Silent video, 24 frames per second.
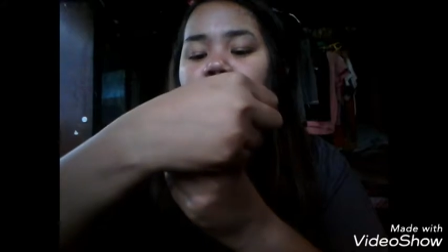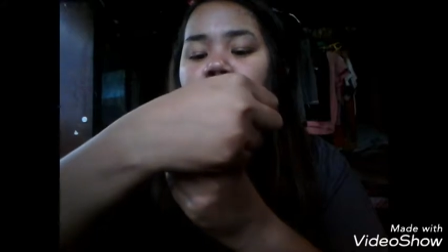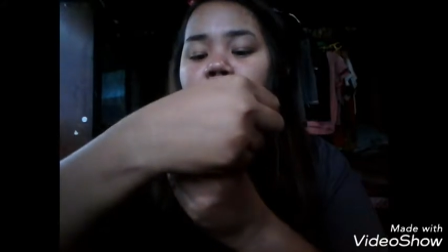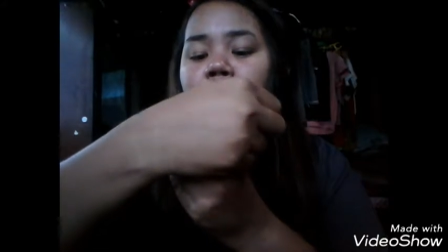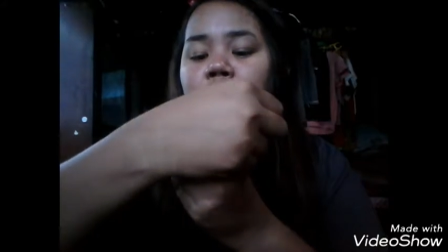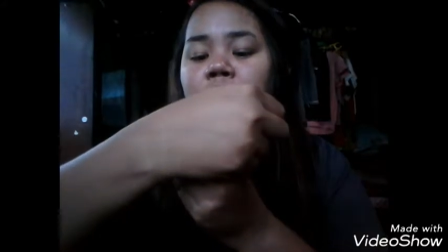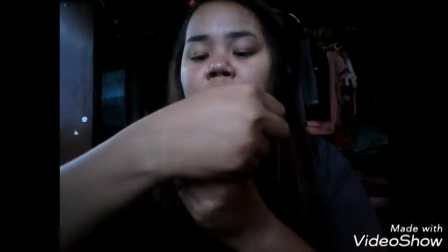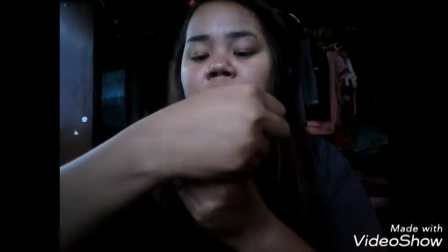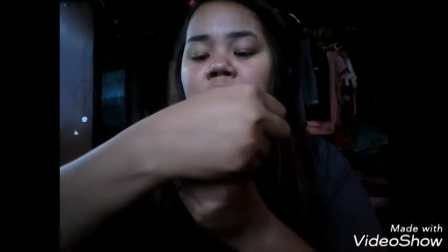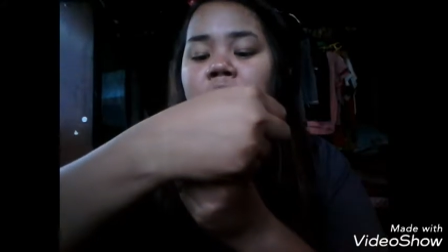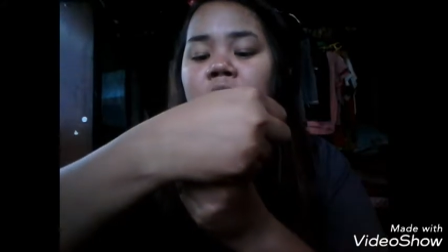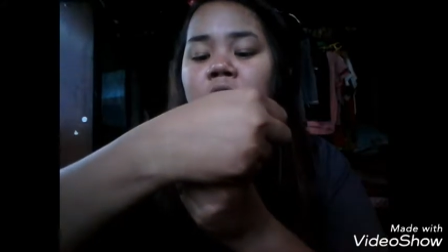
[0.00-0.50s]

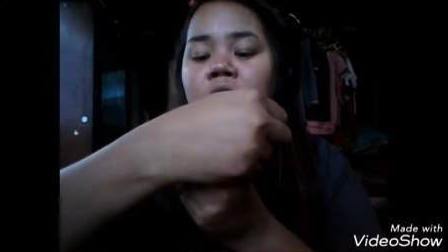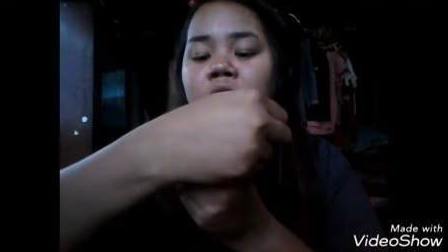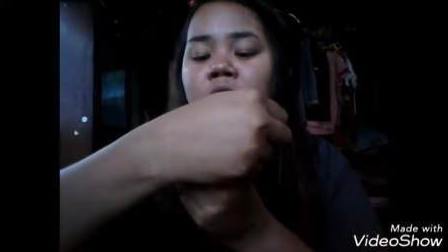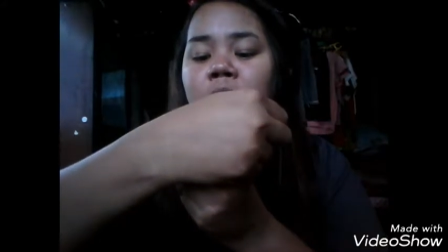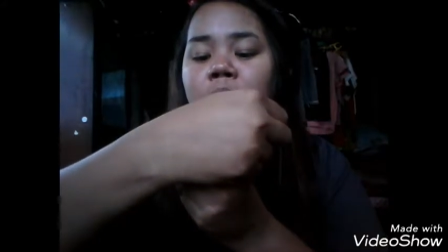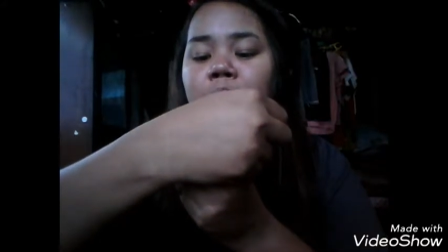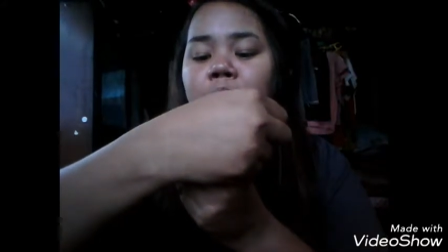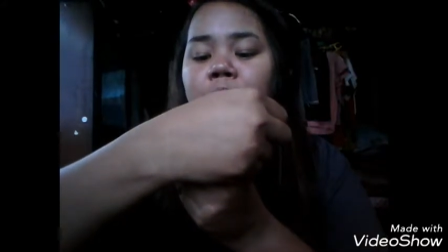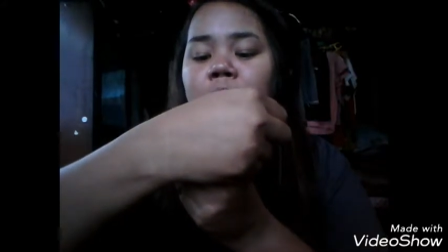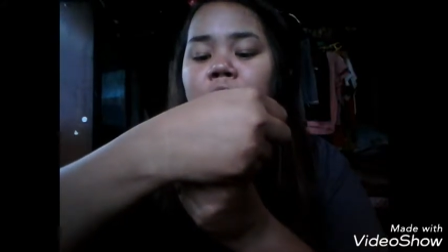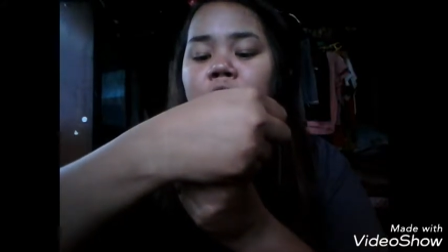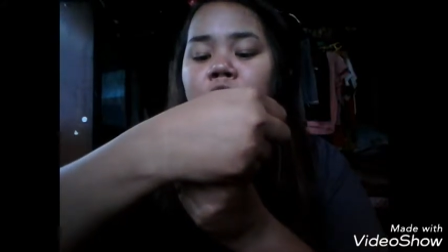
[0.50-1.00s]
Beauty
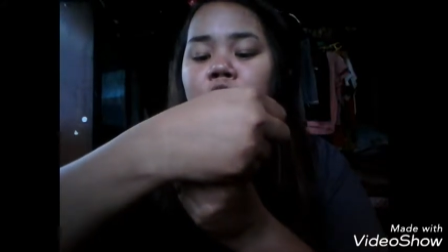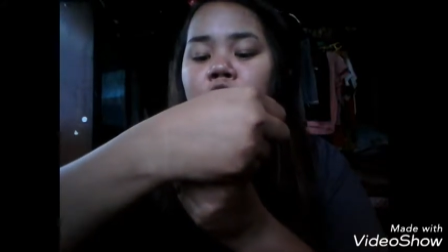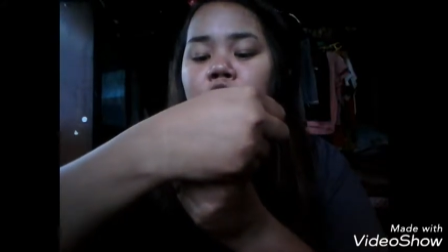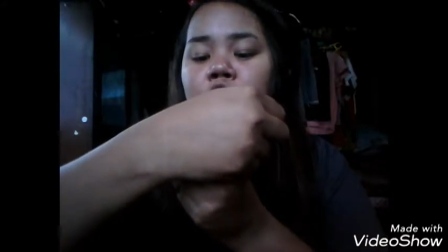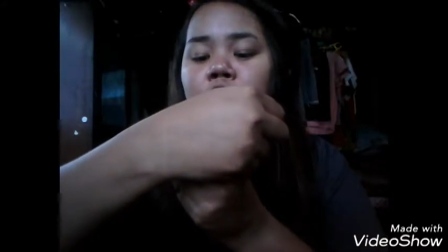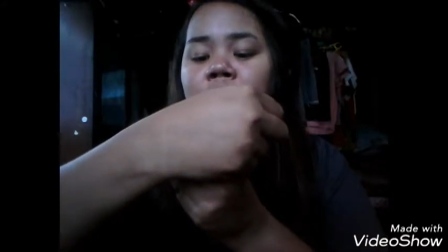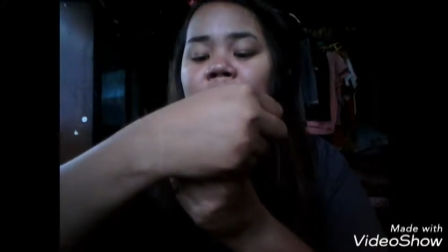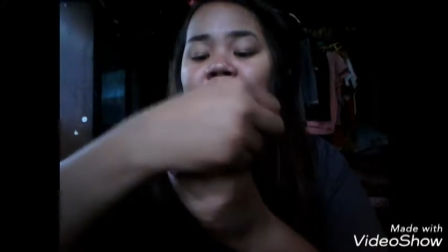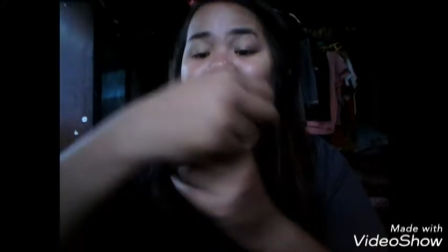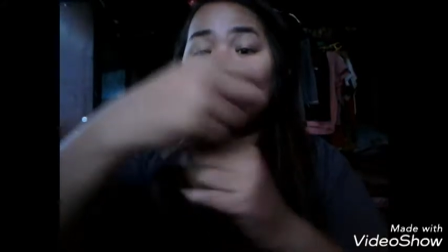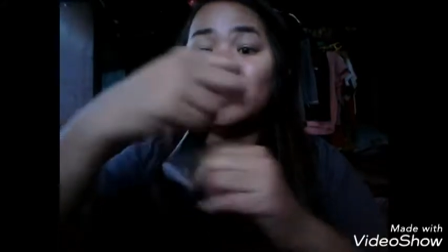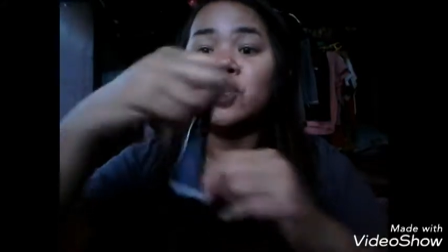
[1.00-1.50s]
Lip and
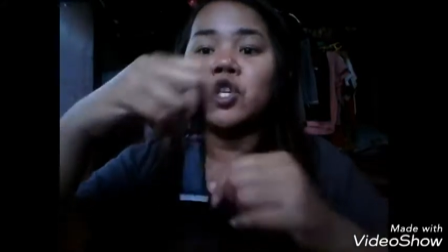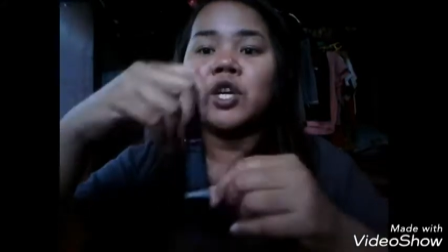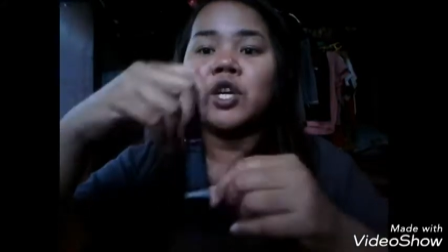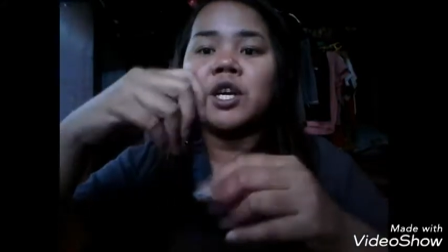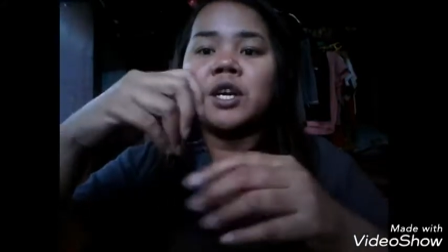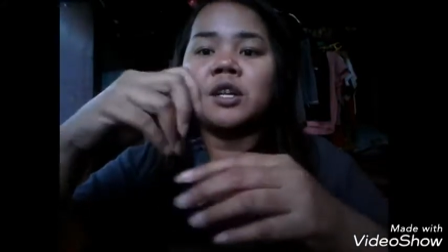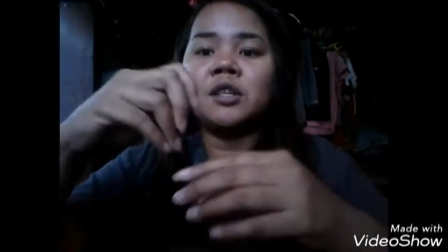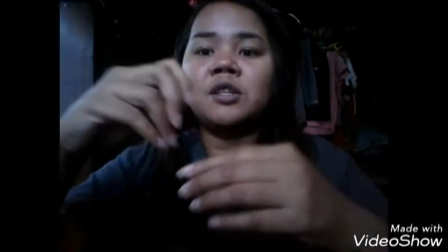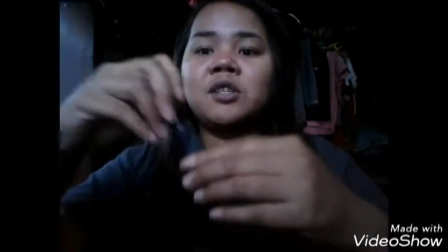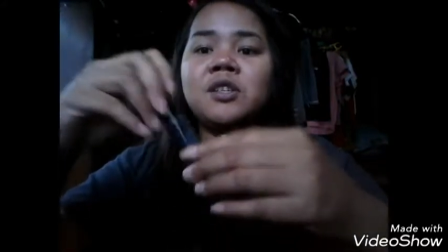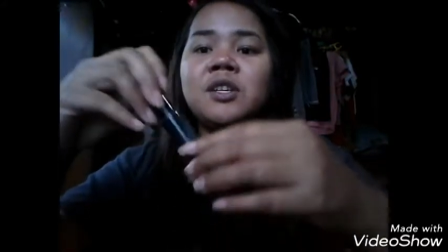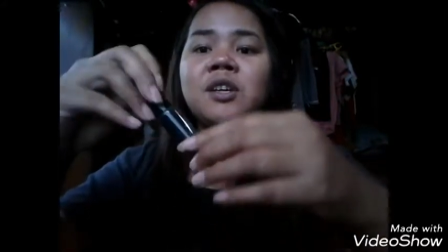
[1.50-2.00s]
Cheek
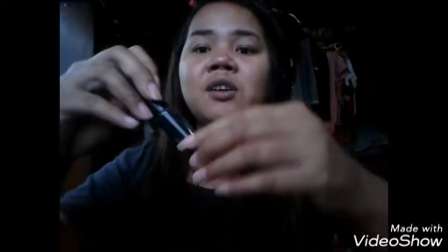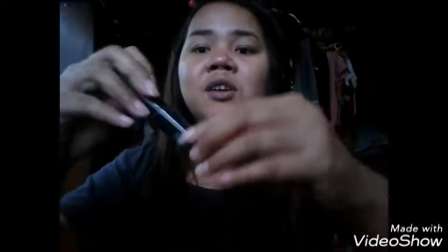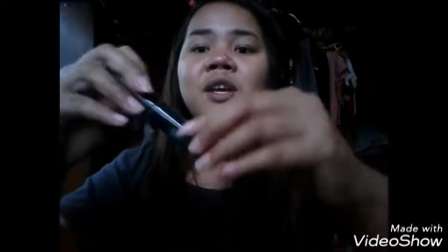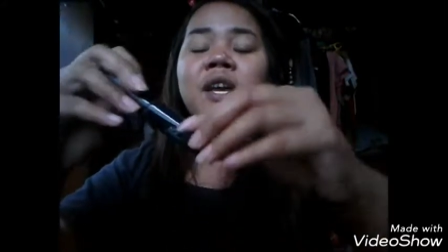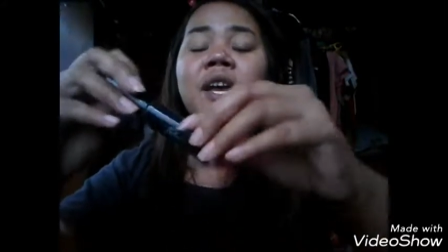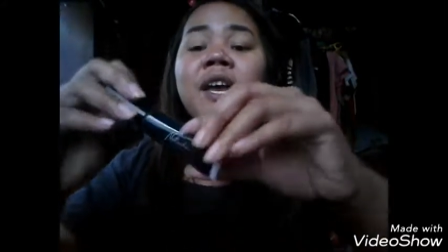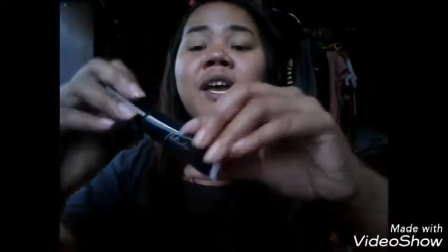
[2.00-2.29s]
Gel